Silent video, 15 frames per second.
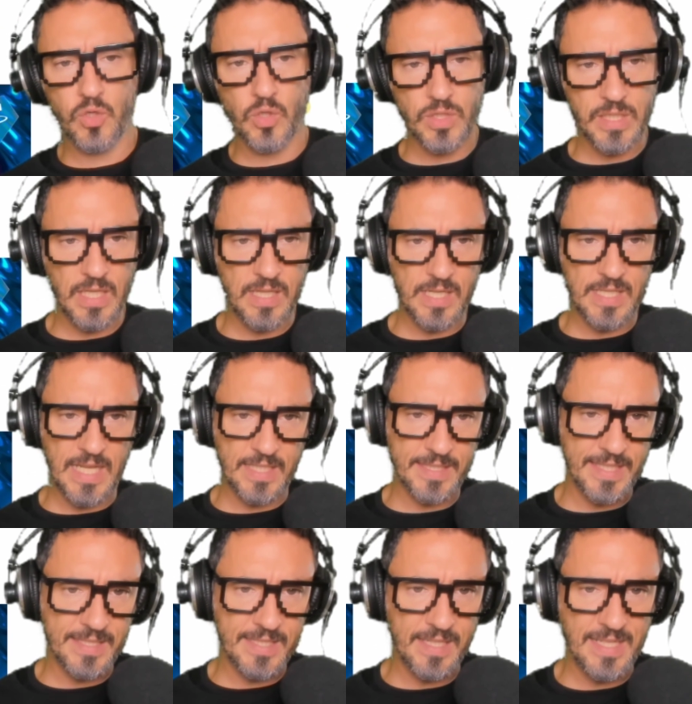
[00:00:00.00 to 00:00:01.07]
consider that
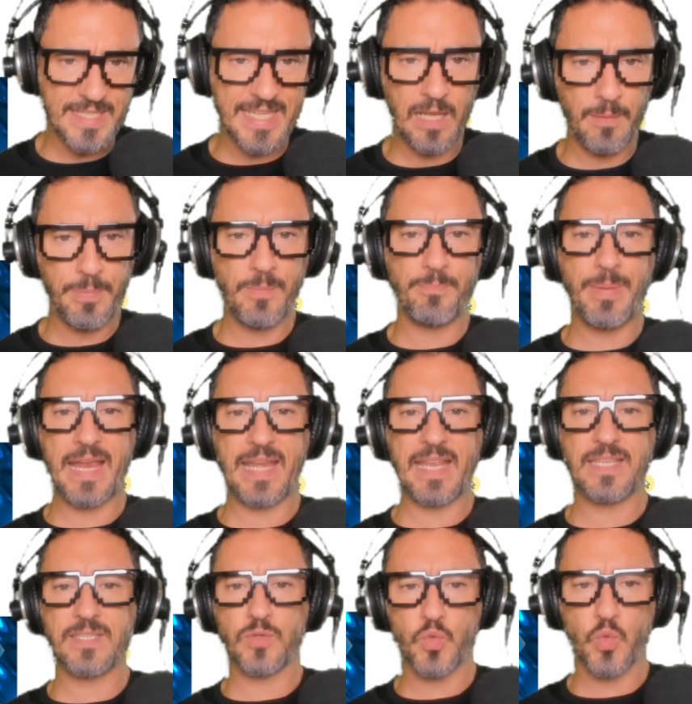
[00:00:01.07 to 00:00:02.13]
Tether is helping
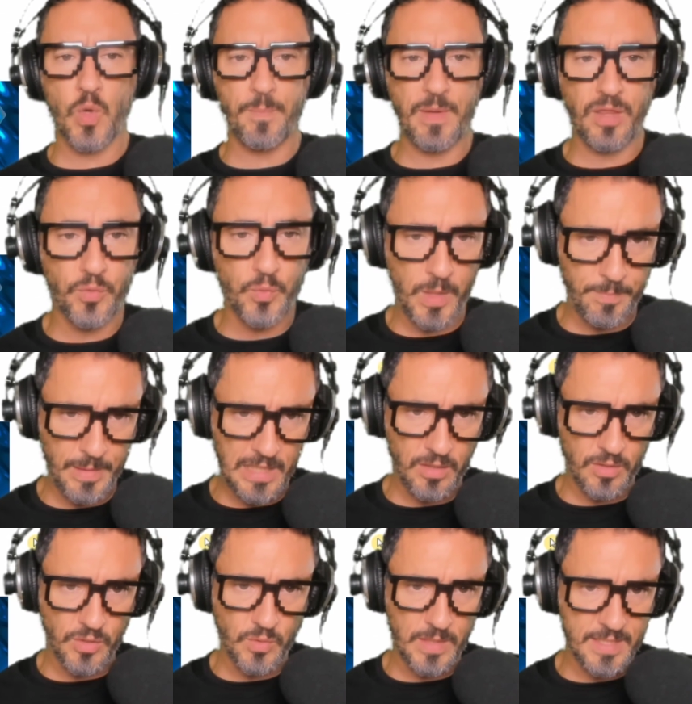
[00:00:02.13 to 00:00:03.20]
Binance swapping 3
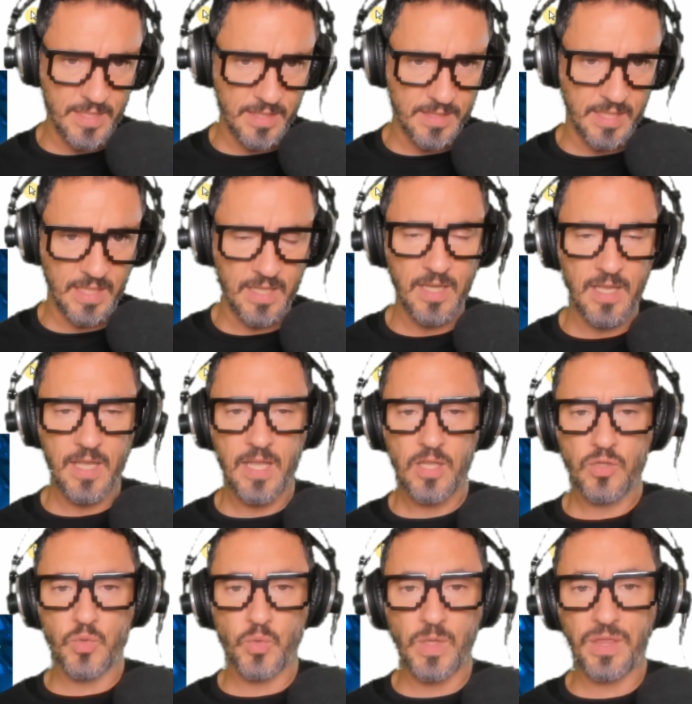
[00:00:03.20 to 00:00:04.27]
billion USDT
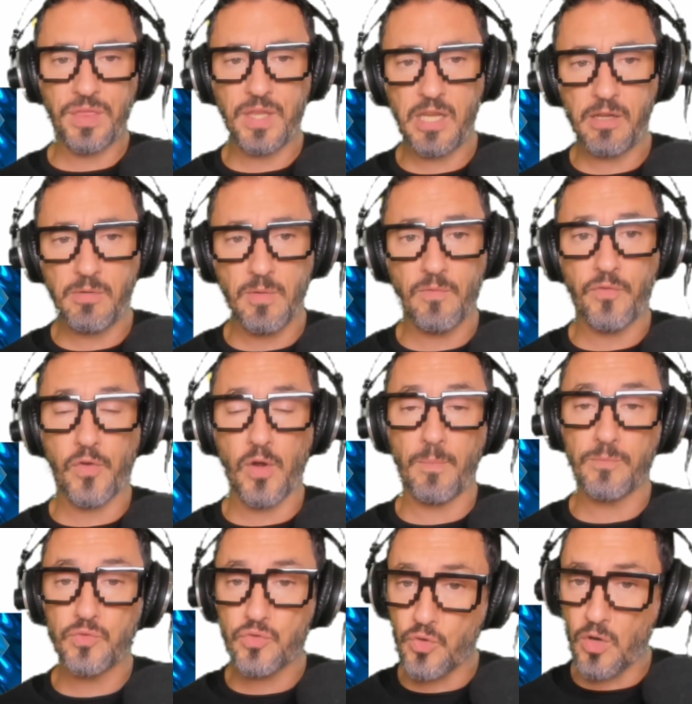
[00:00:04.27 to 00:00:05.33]
to Ethereum
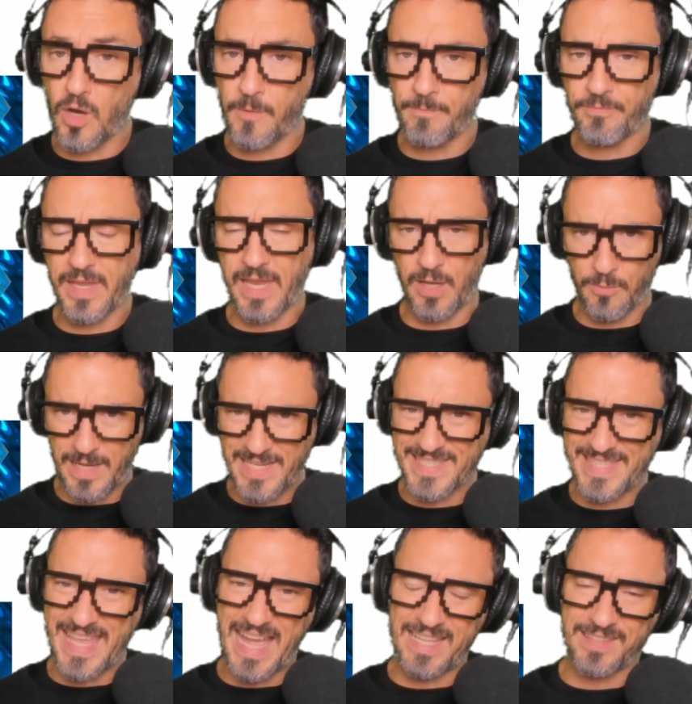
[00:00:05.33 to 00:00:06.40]
from Tron. And why is
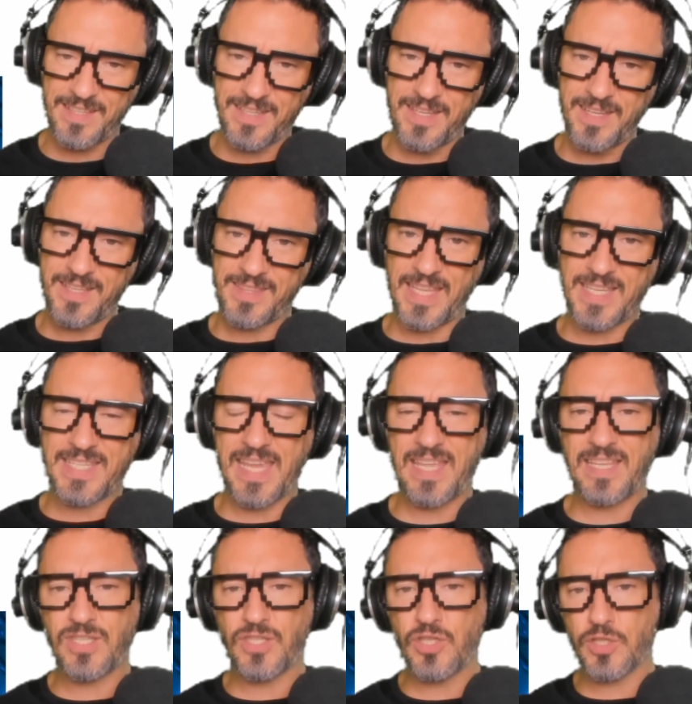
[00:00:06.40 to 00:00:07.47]
that? They say
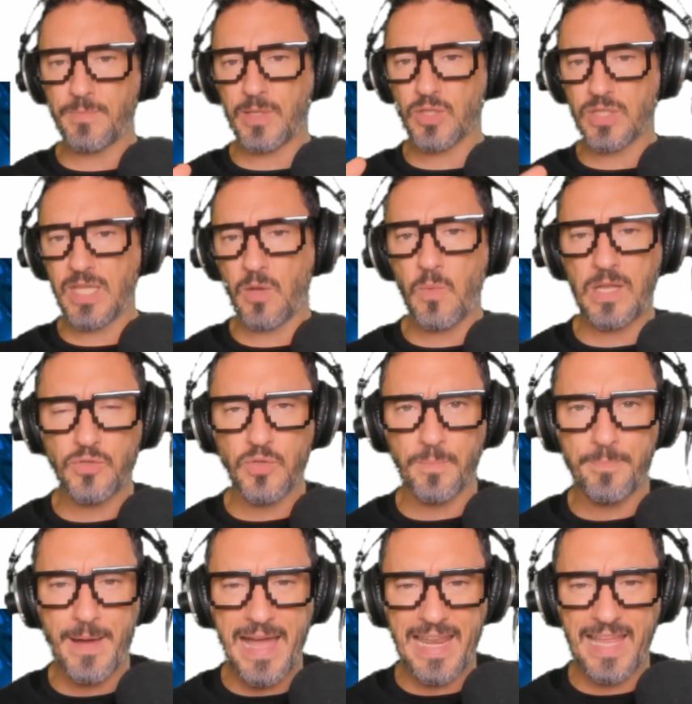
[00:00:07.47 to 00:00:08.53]
it's just because they want to
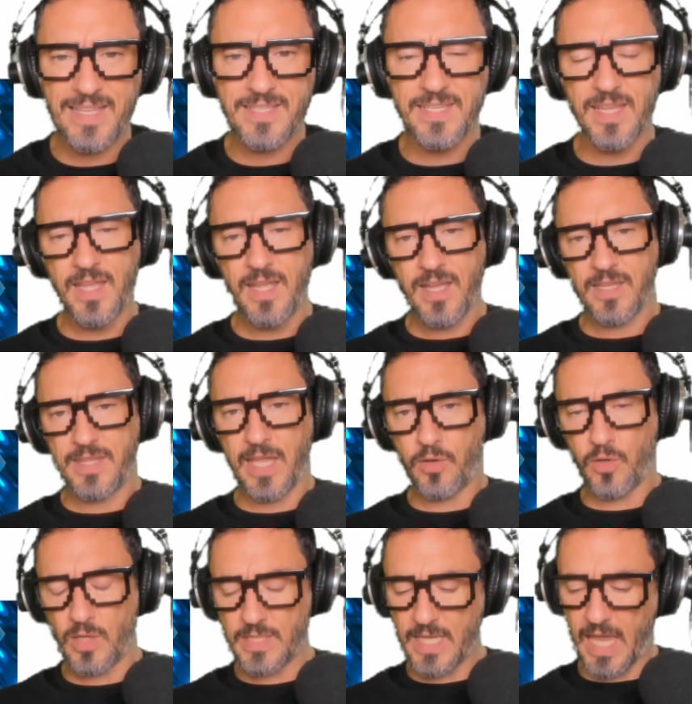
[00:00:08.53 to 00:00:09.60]
balance the
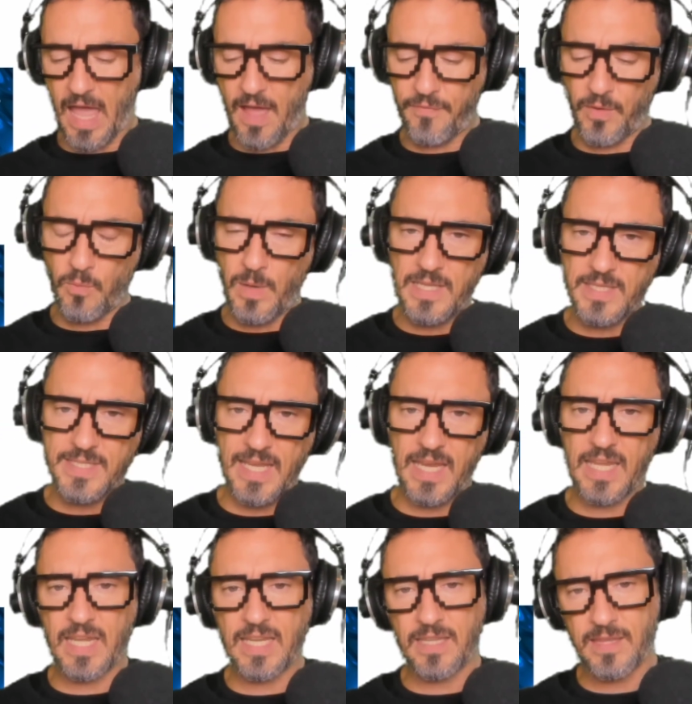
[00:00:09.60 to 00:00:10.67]
coins they have in one
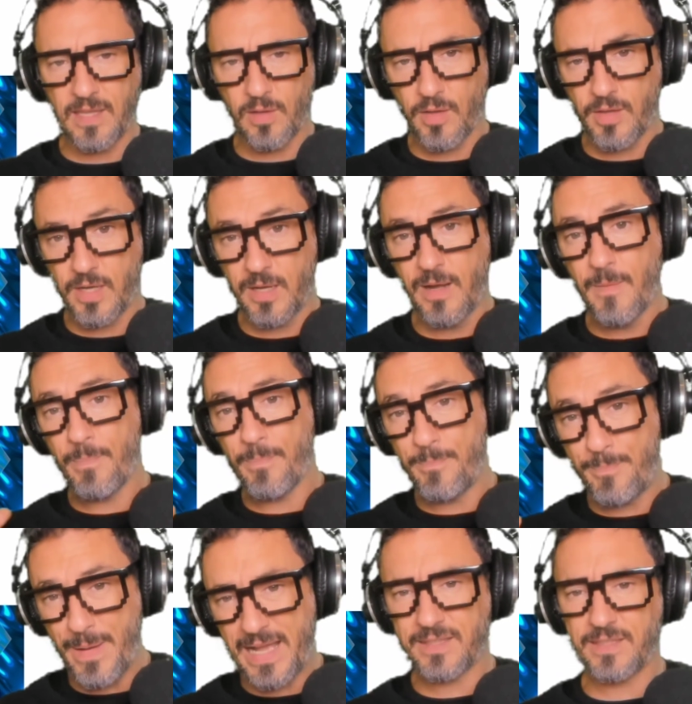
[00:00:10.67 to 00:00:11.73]
chain and in the other.
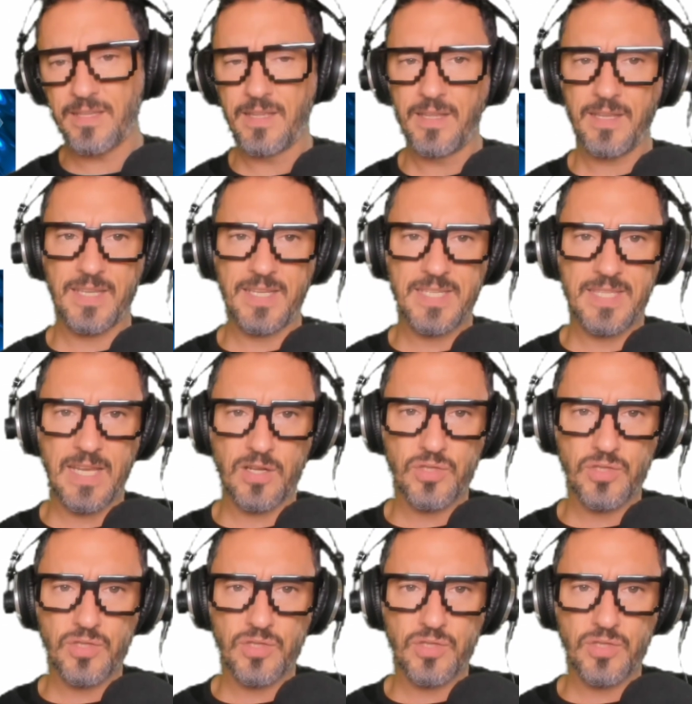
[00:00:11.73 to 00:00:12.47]
But is there